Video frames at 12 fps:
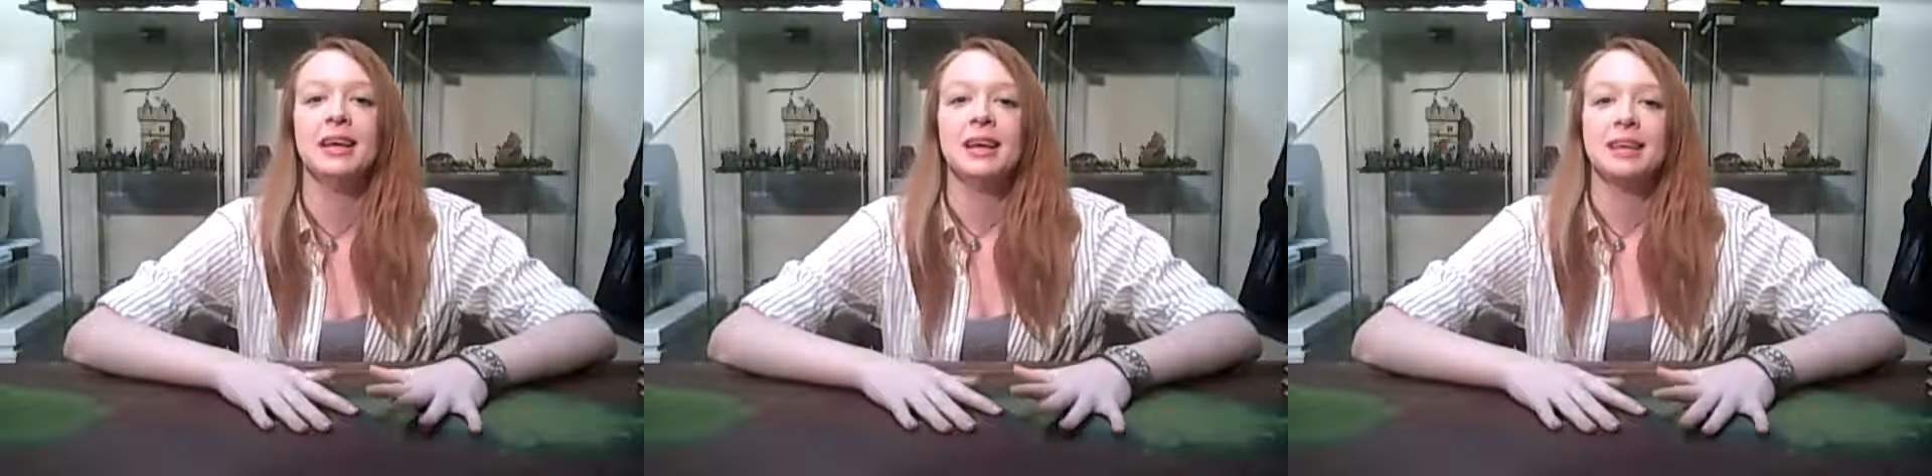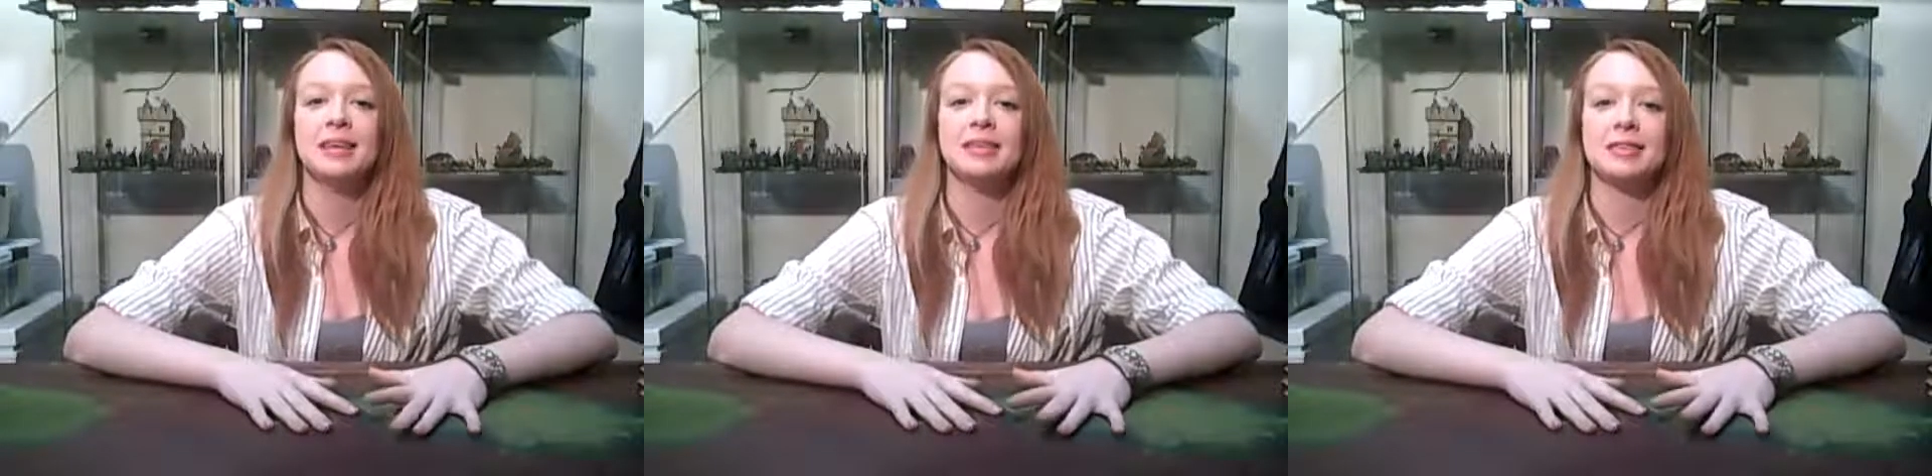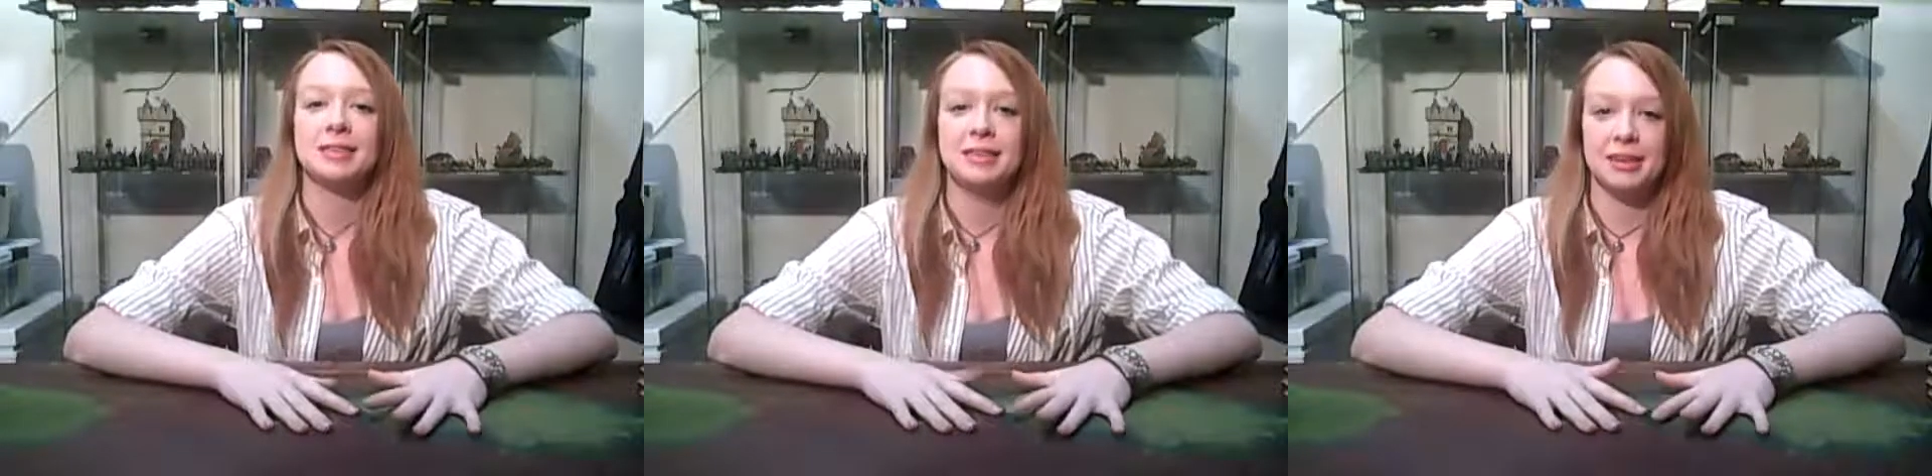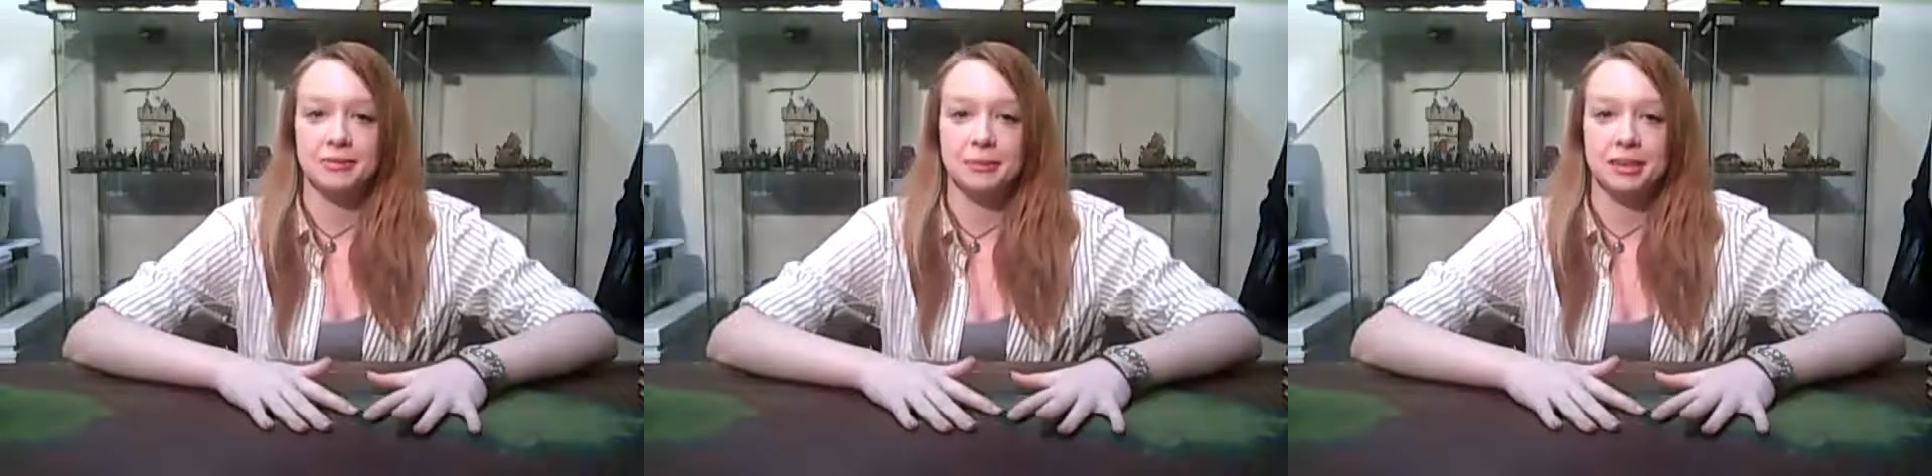this is
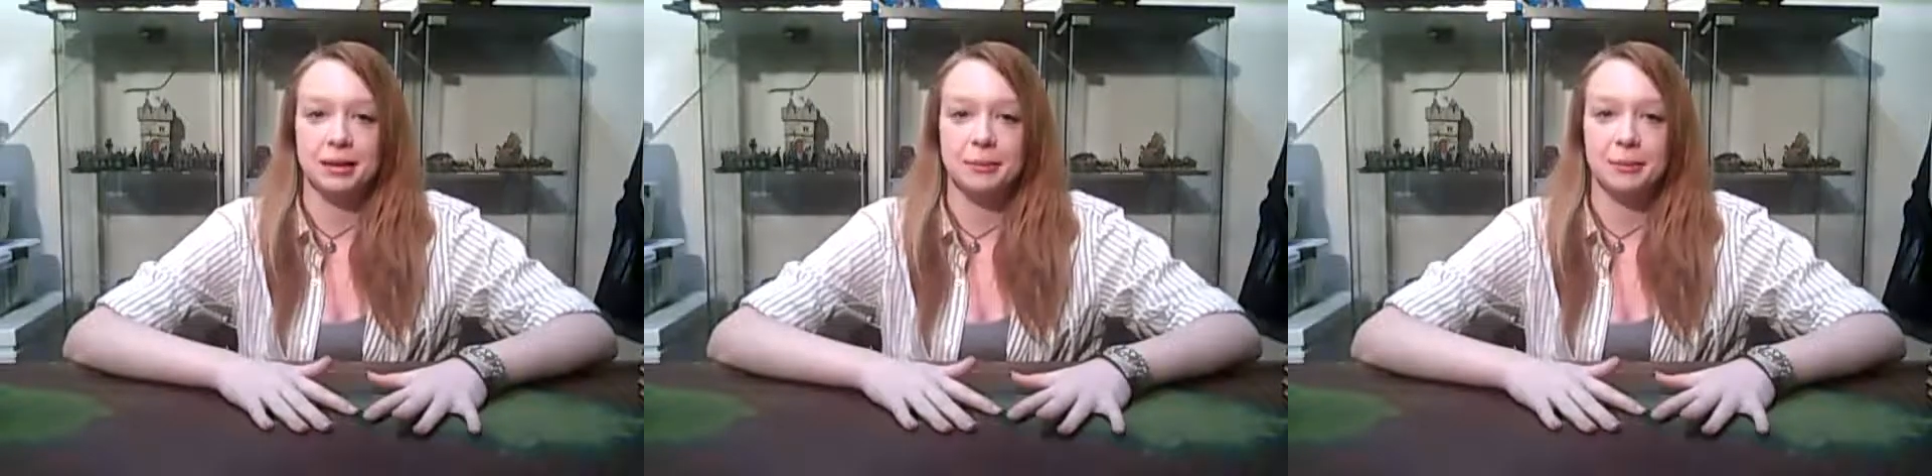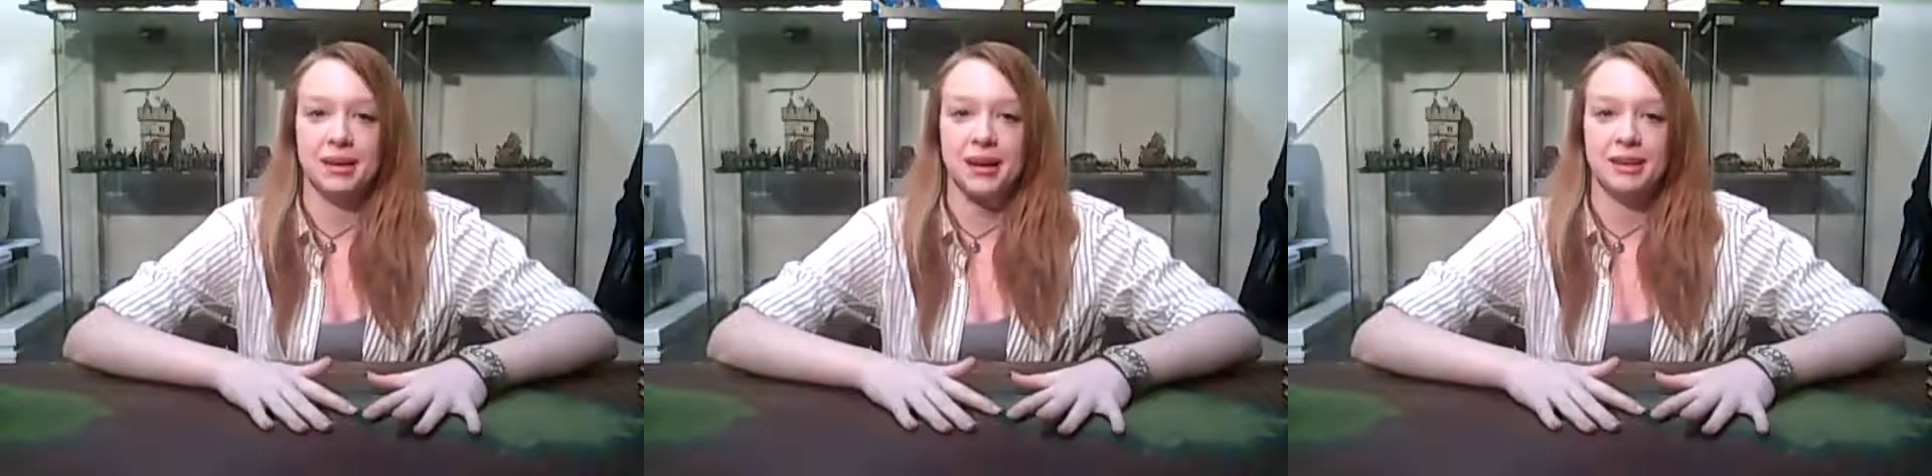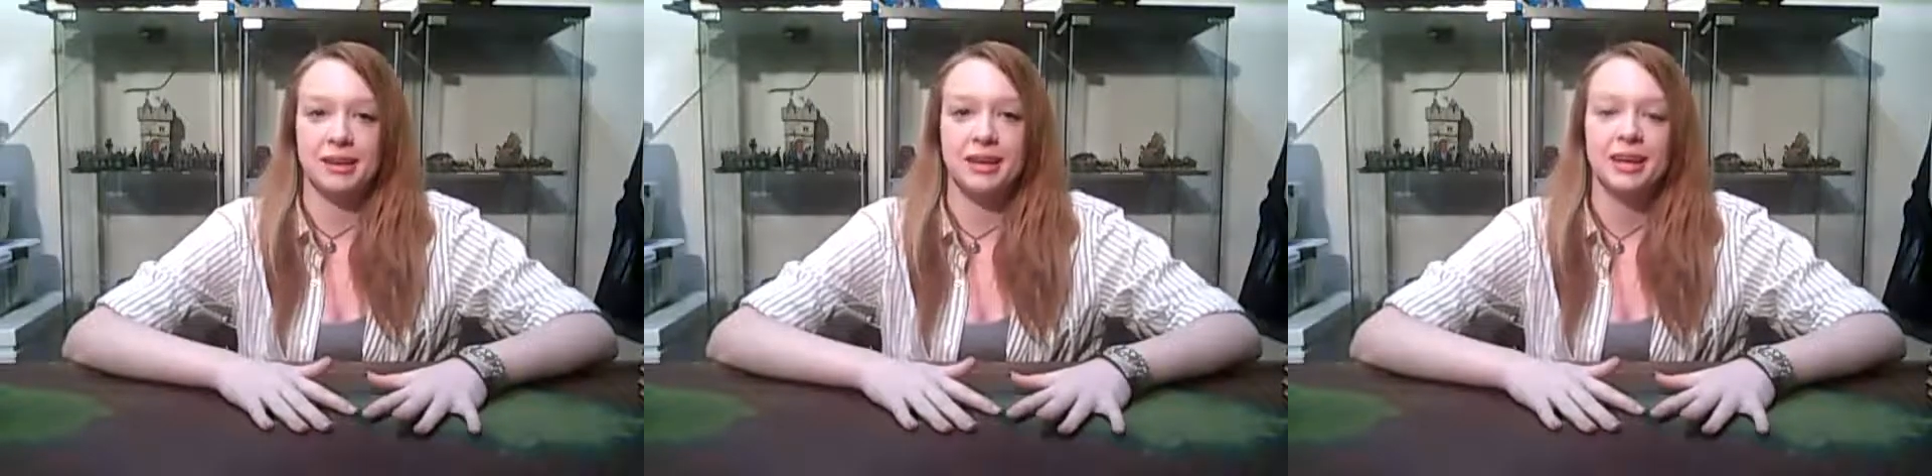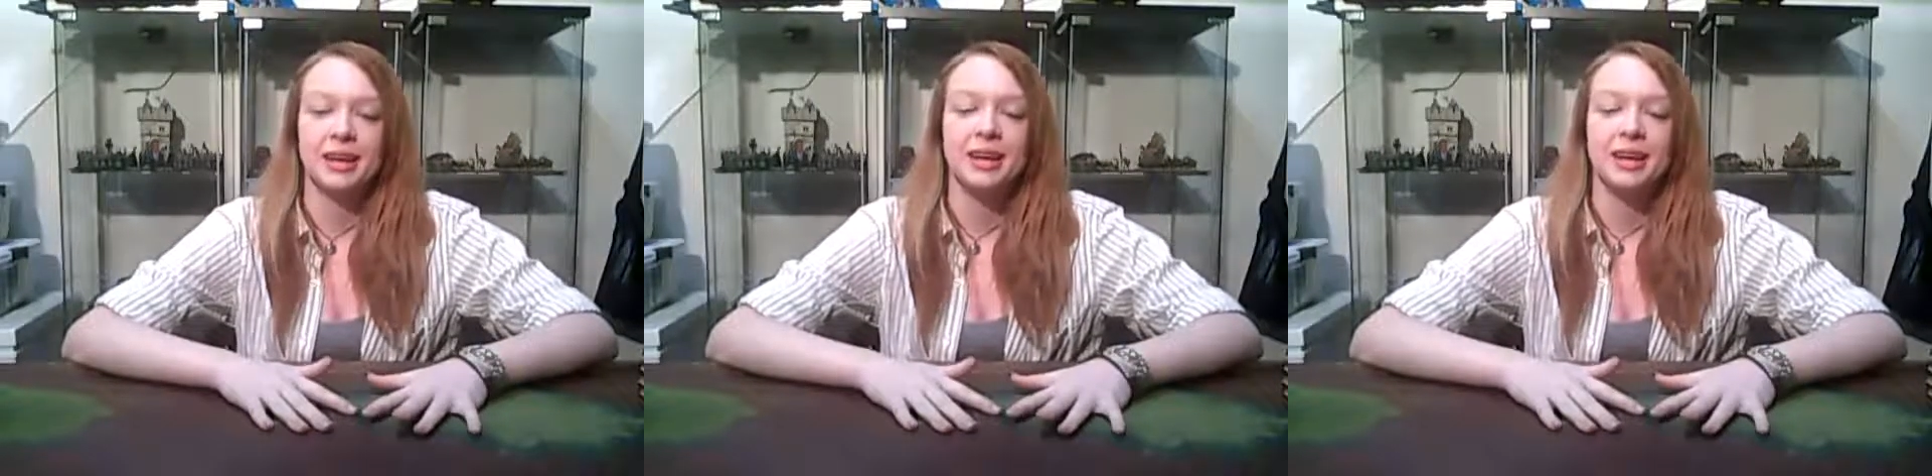definitely up your alley.